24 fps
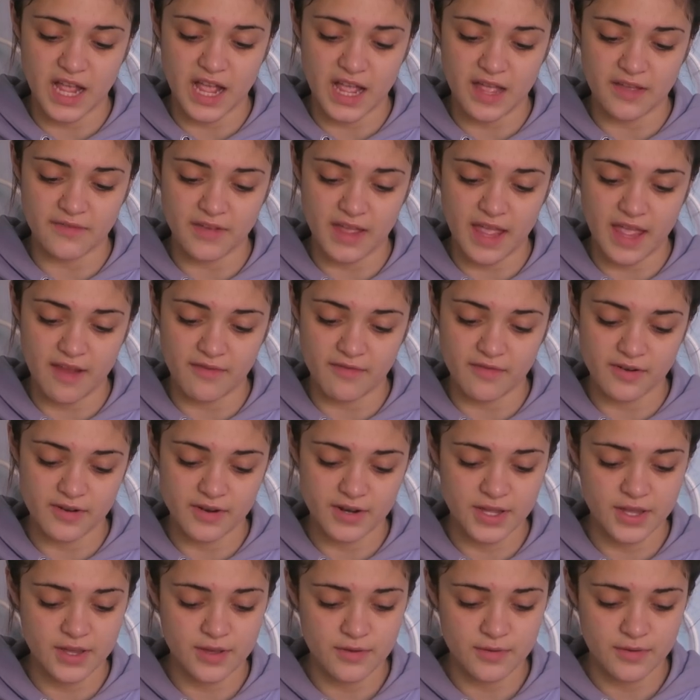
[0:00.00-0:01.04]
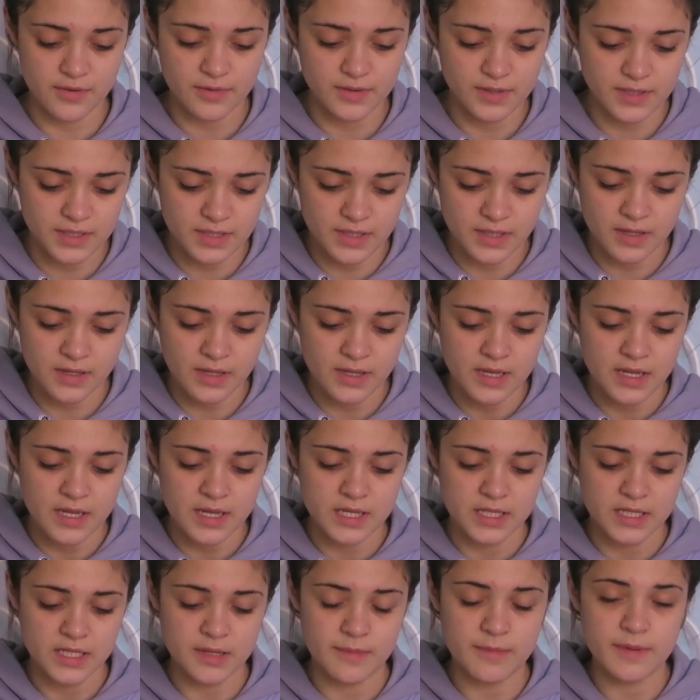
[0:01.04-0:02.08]
I've ever used,
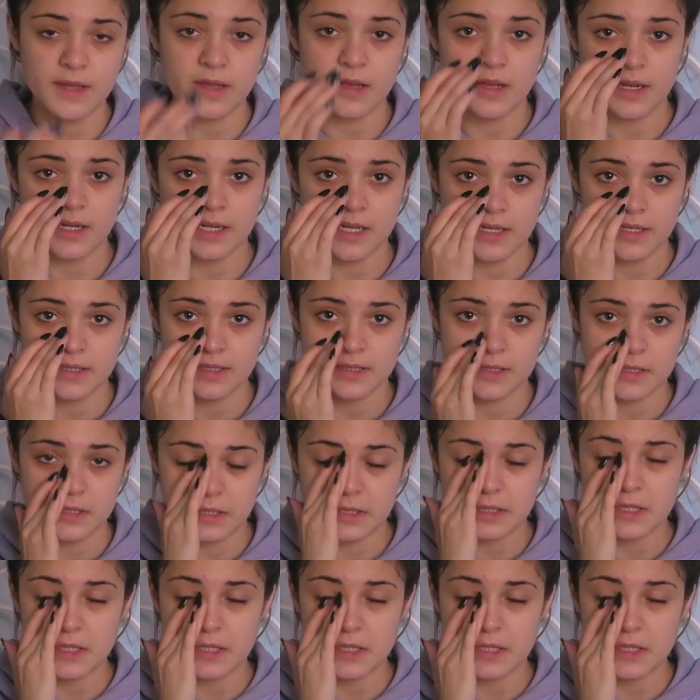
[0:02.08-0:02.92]
to be honest.